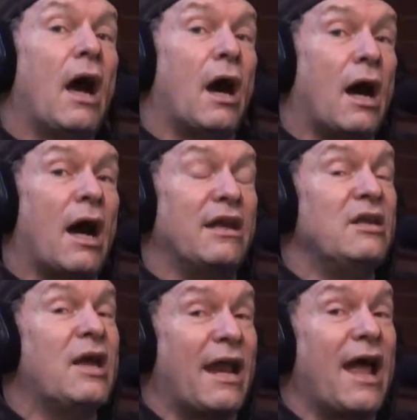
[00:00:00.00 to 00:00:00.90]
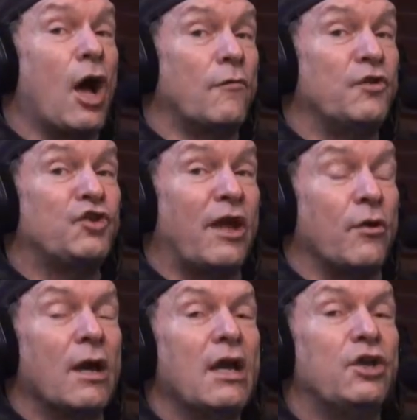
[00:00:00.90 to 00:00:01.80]
And you got a hell of a center.
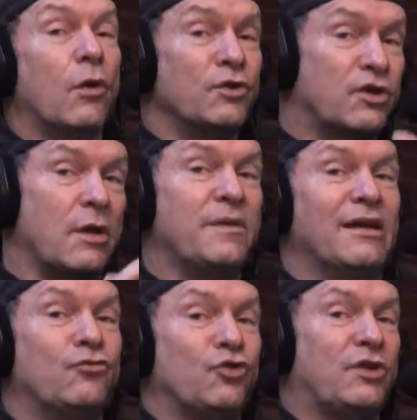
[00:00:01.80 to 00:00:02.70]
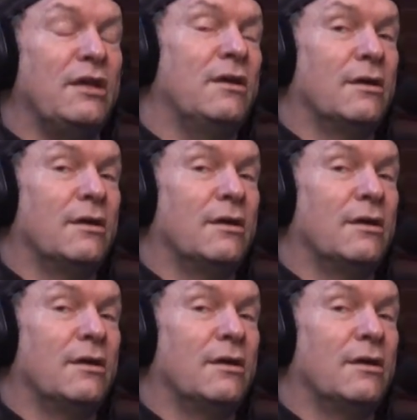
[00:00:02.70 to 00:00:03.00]
You know what's going to be interesting?